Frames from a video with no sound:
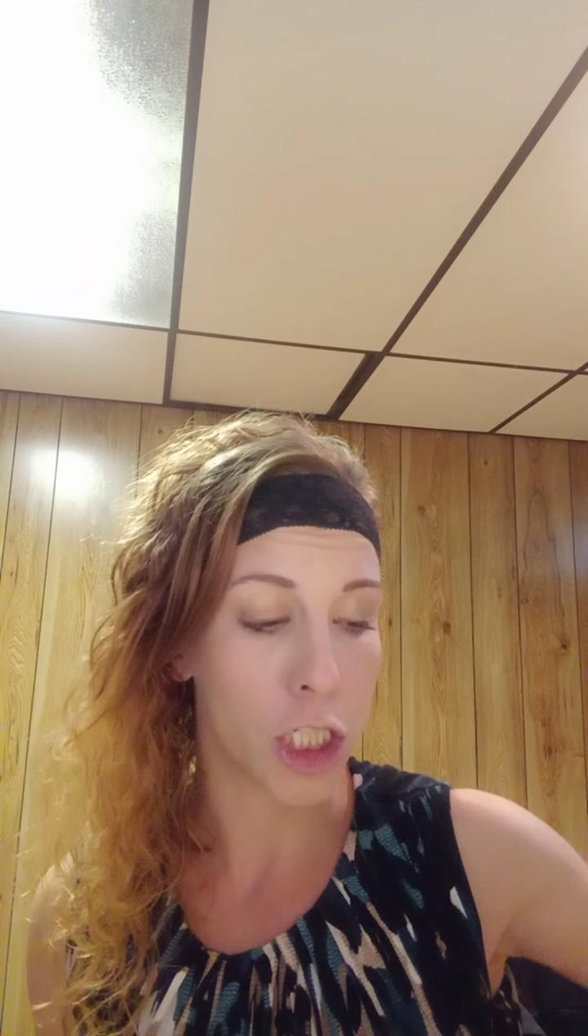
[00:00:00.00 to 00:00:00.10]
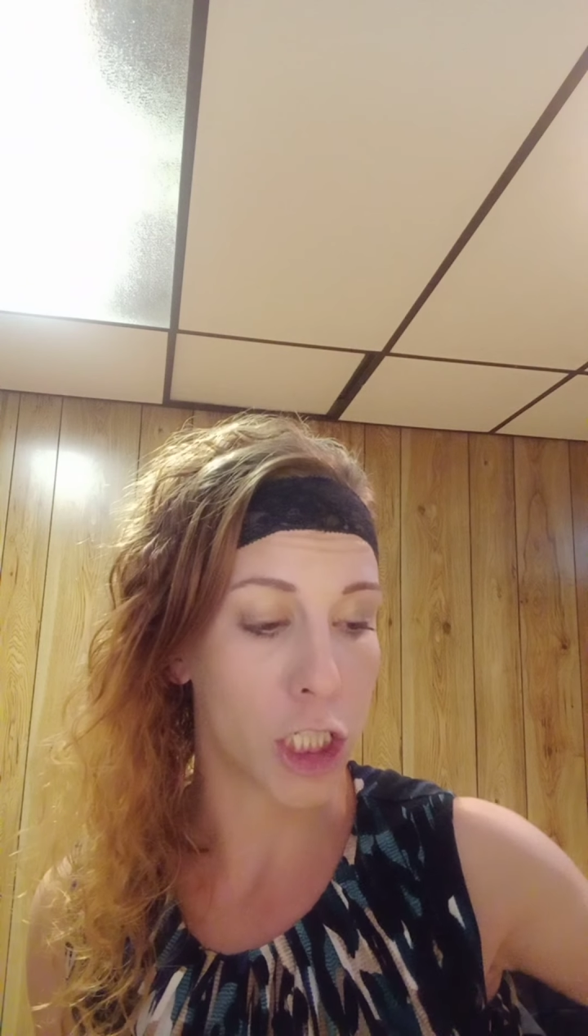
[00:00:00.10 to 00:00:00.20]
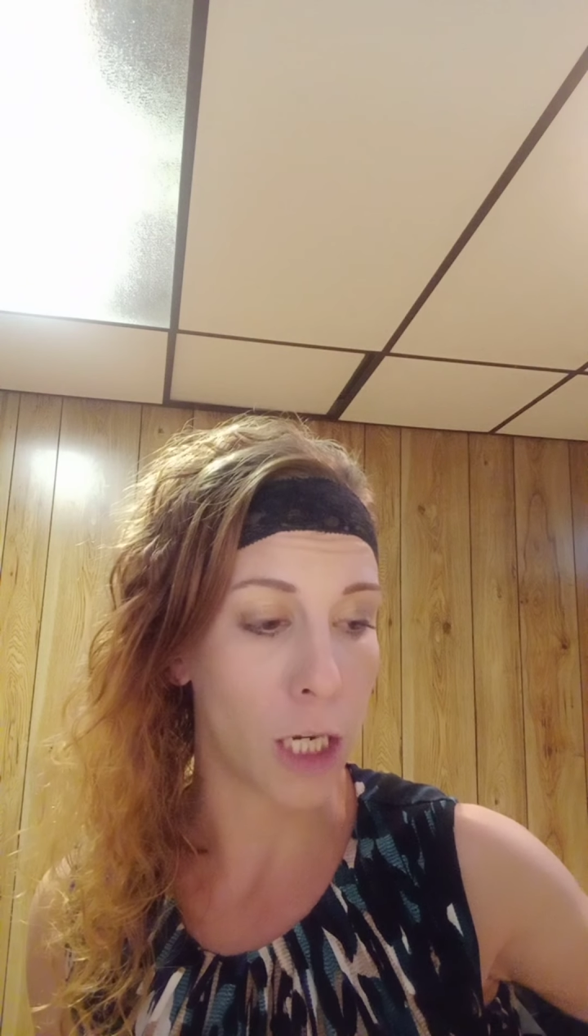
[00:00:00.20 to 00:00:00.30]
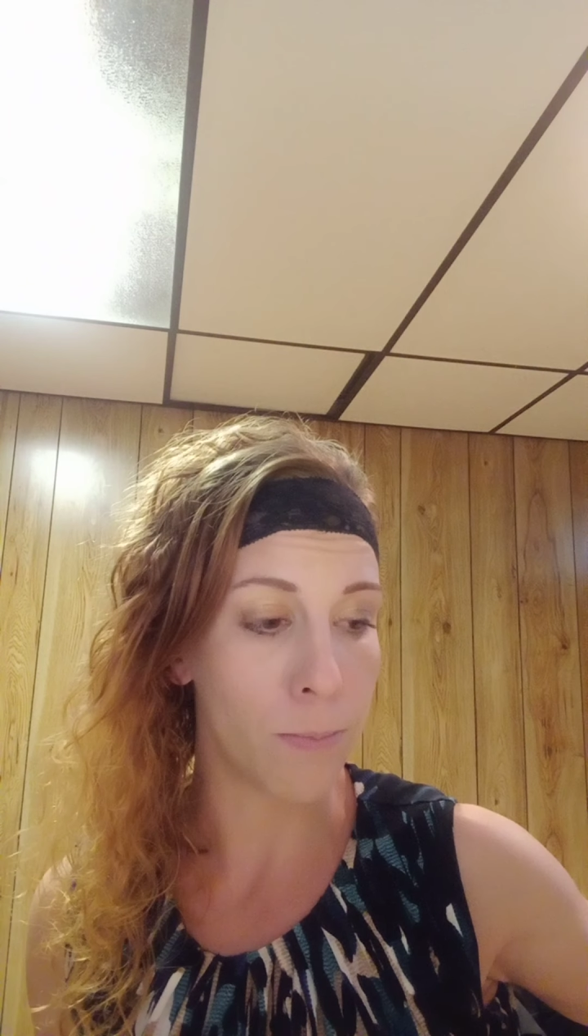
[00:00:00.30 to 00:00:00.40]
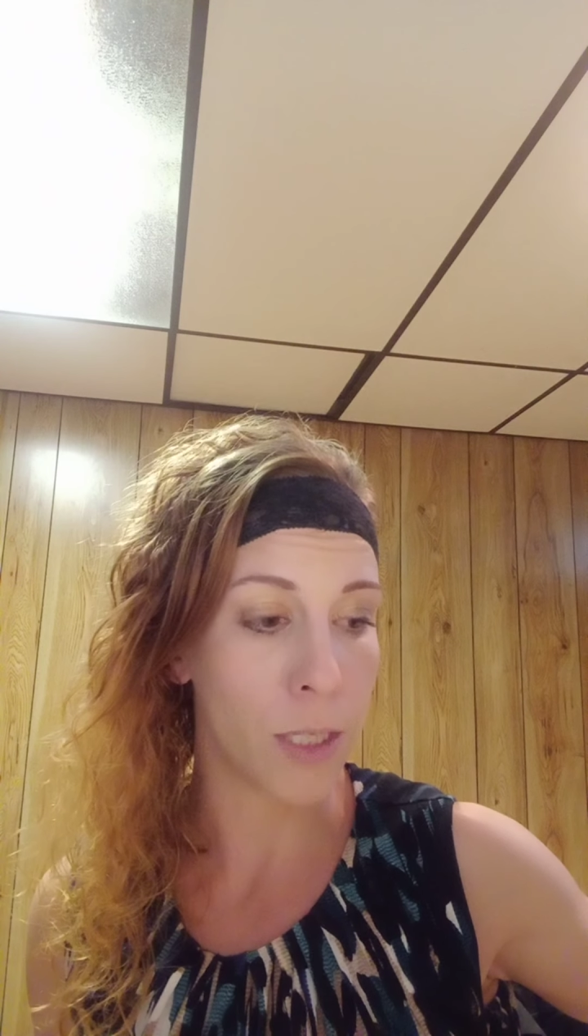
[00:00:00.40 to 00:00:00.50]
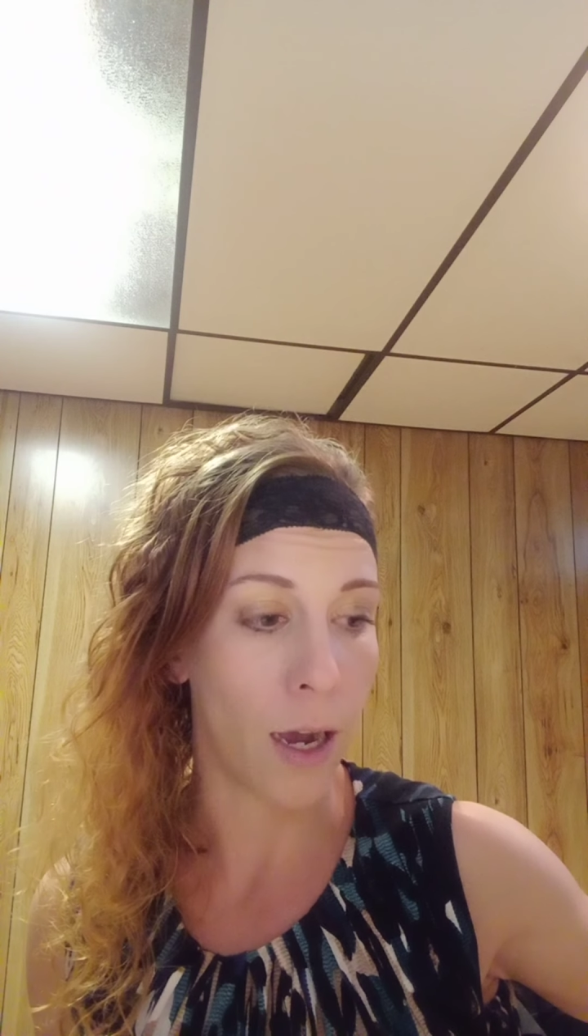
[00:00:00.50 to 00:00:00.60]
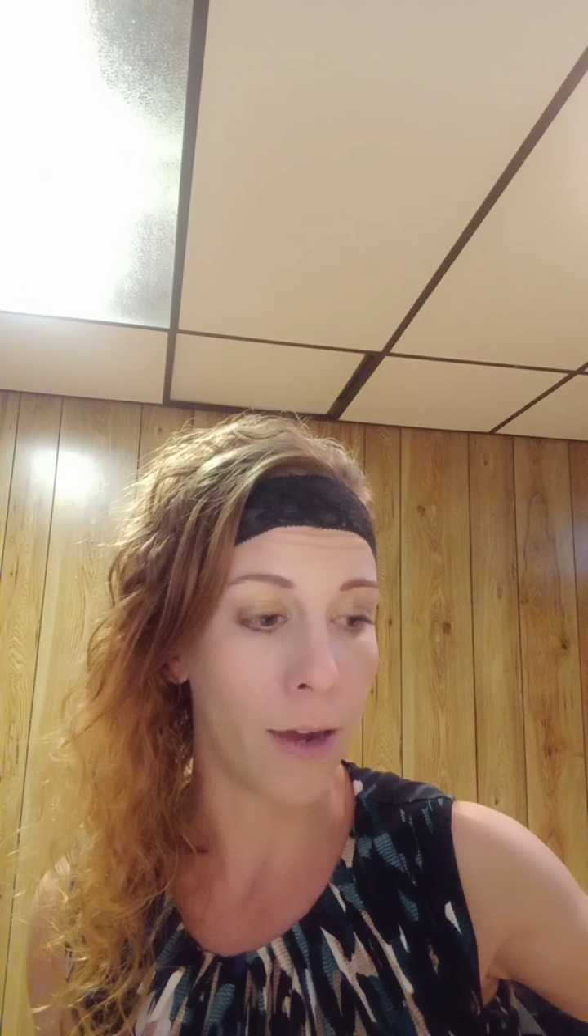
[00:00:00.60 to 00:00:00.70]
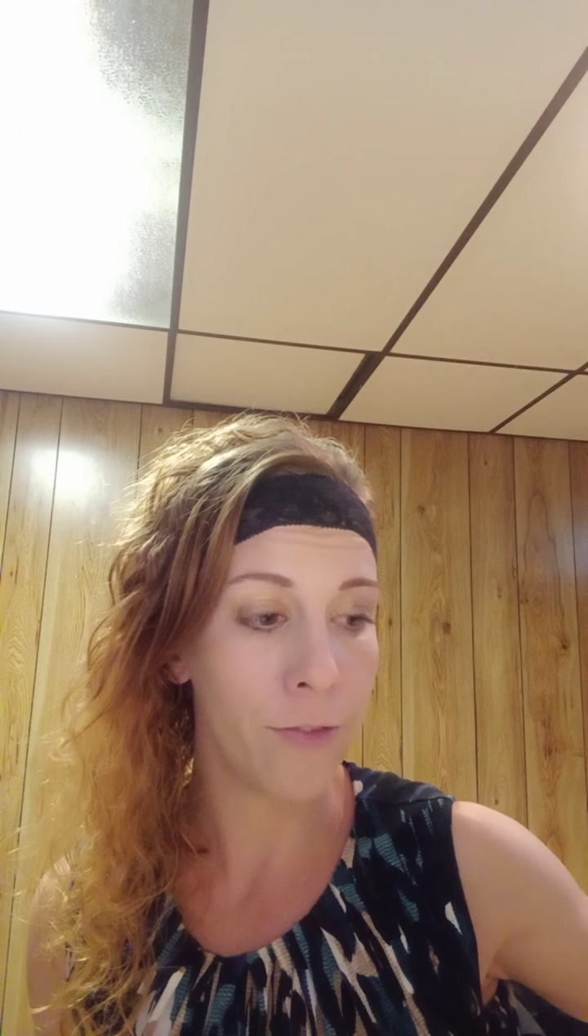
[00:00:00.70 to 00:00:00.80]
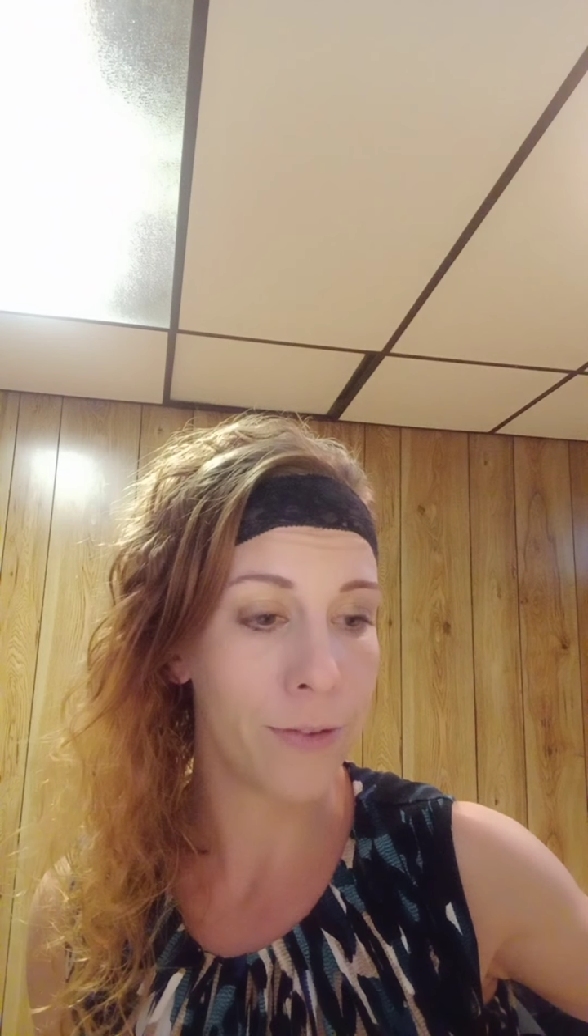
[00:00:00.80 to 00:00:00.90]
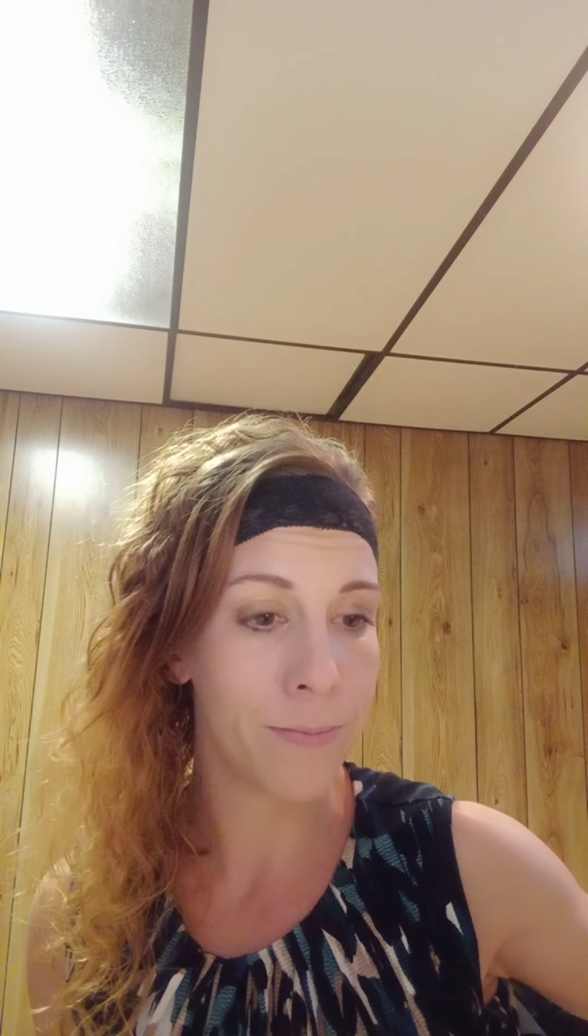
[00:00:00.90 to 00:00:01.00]
jumped
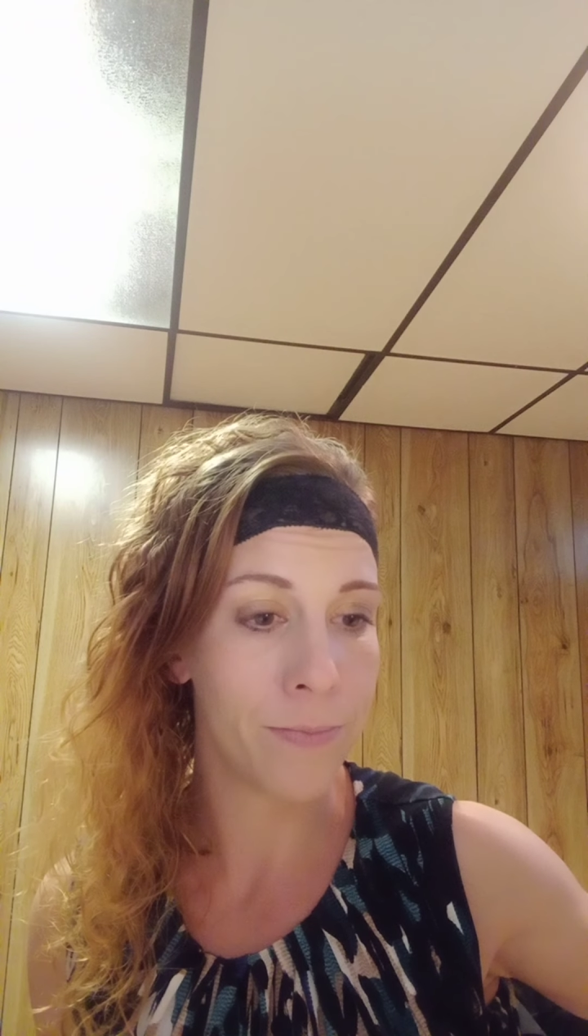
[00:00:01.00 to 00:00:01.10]
off,